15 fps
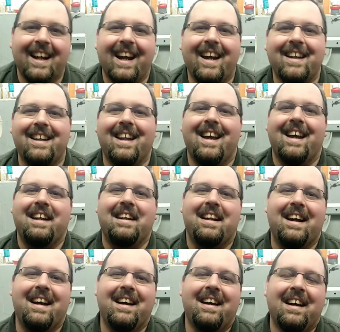and
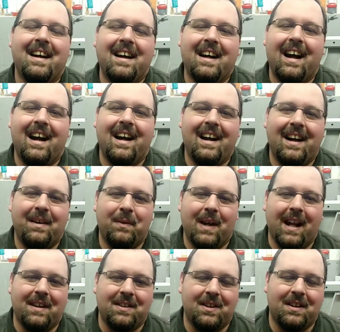then uh, uh, I
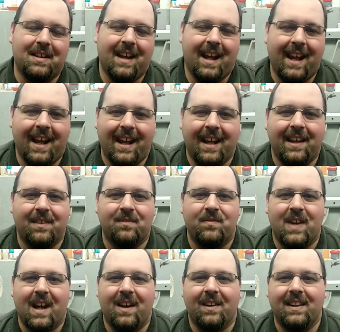went out there today and
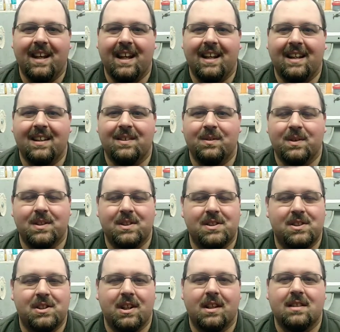found that it
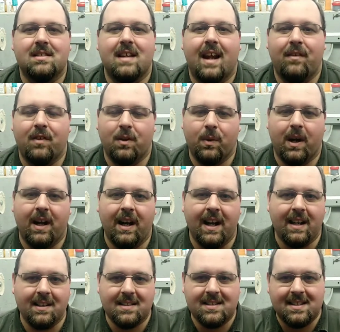was just everywhere.
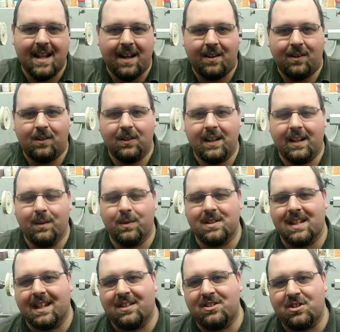And it had settled, and it
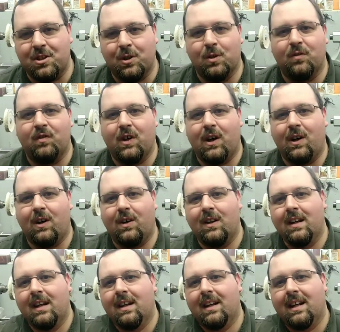was like
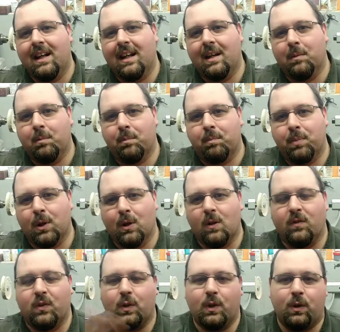snowfall in
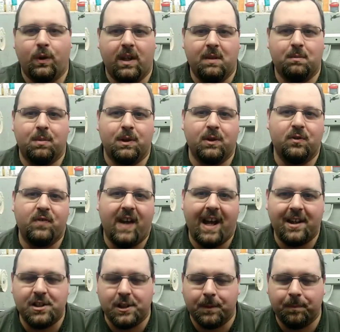beautiful green-blue
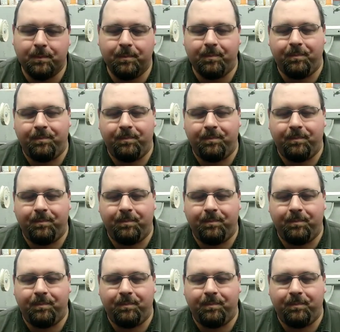fashion.